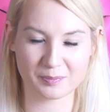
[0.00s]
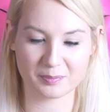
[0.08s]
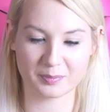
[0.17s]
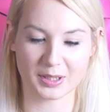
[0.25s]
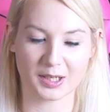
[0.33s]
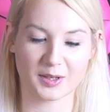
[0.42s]

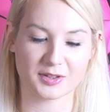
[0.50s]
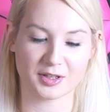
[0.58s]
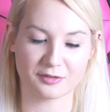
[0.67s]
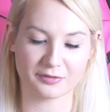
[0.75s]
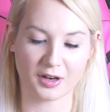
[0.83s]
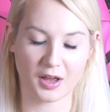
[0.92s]
because I
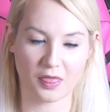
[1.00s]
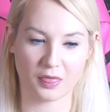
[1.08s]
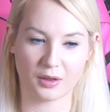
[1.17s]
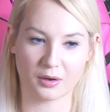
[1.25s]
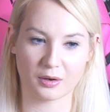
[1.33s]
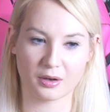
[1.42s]
find
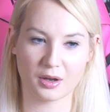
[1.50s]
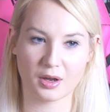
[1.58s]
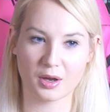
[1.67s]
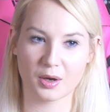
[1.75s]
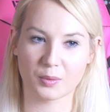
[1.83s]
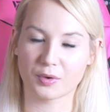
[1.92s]
that
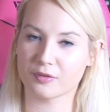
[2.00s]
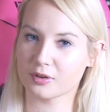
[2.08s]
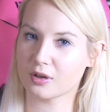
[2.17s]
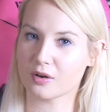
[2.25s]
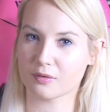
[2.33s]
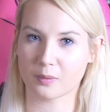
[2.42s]
with a lot of
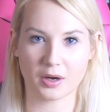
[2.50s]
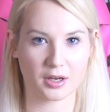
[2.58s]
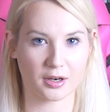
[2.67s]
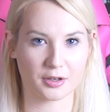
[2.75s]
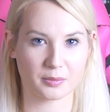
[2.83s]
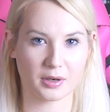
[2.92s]
white
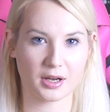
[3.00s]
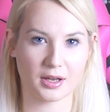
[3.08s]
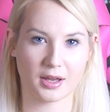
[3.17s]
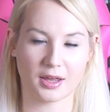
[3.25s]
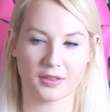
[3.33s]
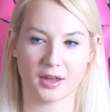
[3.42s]
hardware,
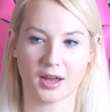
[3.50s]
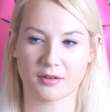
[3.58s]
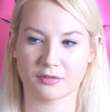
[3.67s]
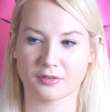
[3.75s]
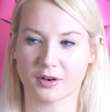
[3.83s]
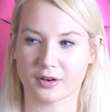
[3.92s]
they have a
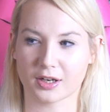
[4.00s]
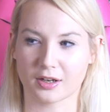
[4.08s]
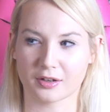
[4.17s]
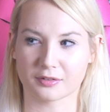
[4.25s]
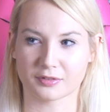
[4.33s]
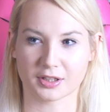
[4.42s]
very kind of
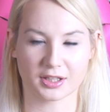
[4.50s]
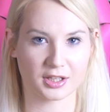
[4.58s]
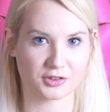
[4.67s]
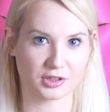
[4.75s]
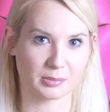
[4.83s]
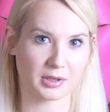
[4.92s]
like kitchen
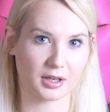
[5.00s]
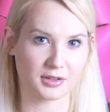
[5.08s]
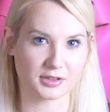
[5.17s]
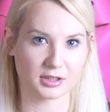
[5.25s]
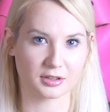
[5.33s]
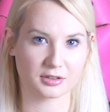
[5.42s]
appliance-y
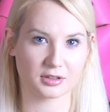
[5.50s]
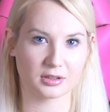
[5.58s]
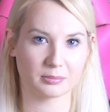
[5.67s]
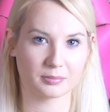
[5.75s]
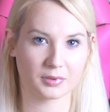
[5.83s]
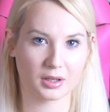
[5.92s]
look to them.
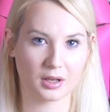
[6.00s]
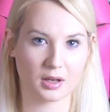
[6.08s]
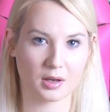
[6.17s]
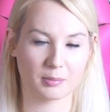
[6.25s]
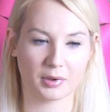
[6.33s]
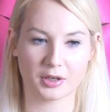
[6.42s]

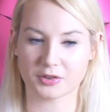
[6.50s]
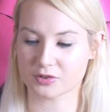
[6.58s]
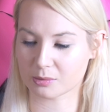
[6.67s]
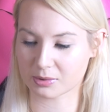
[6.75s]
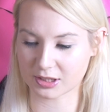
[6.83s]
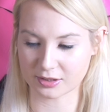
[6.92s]
But I just
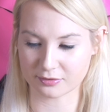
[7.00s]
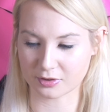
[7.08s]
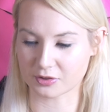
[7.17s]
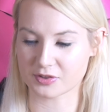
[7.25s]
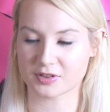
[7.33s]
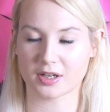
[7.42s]
completely forgot to
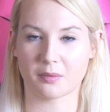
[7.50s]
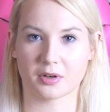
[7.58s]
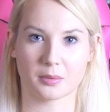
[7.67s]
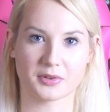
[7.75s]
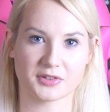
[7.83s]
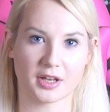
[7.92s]
say when I was
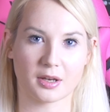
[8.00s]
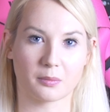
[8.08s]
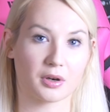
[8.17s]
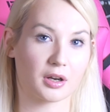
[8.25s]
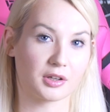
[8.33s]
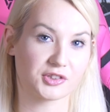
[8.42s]
saying what colour
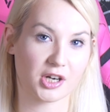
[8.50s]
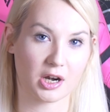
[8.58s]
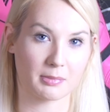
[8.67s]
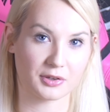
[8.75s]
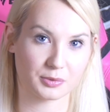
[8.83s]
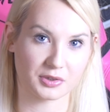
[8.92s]
Cherry MX
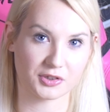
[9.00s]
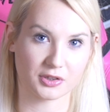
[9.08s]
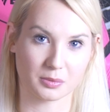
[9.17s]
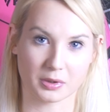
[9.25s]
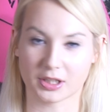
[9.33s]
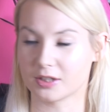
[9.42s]
switches I
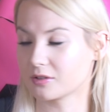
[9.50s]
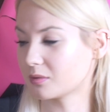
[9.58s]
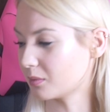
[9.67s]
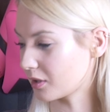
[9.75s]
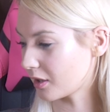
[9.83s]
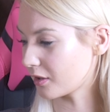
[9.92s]
wanted, what
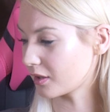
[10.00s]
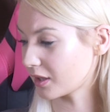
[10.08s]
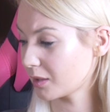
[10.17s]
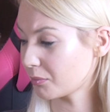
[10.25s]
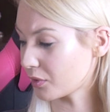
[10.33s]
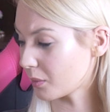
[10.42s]
colour the keyboard
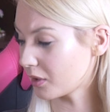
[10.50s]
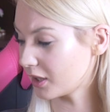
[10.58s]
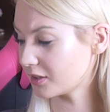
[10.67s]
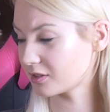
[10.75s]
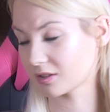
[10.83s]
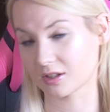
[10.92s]
I wanted,
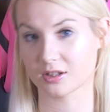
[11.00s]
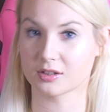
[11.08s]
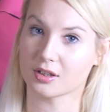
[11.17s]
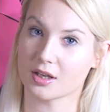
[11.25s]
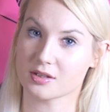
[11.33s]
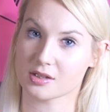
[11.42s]
and I
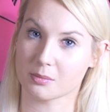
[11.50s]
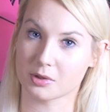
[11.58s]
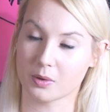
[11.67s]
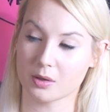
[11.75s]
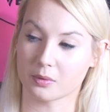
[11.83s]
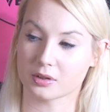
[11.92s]
ended up with the white
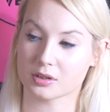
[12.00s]
one.